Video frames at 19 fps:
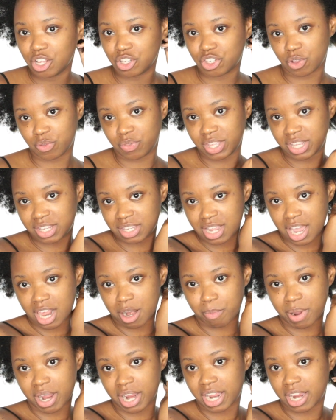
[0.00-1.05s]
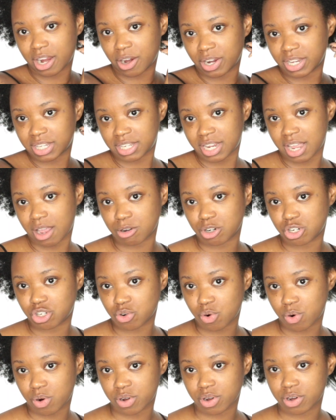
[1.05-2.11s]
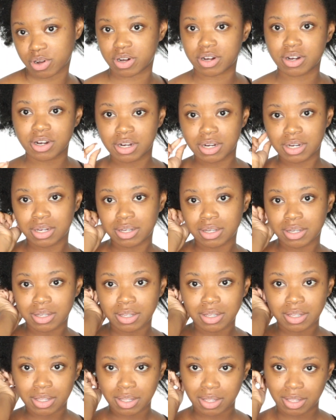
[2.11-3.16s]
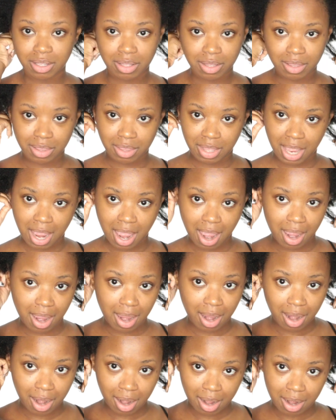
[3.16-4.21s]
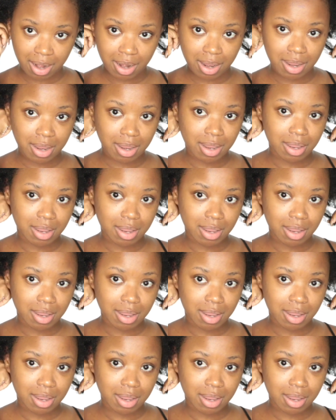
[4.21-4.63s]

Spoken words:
So this side of my hair is now shorter than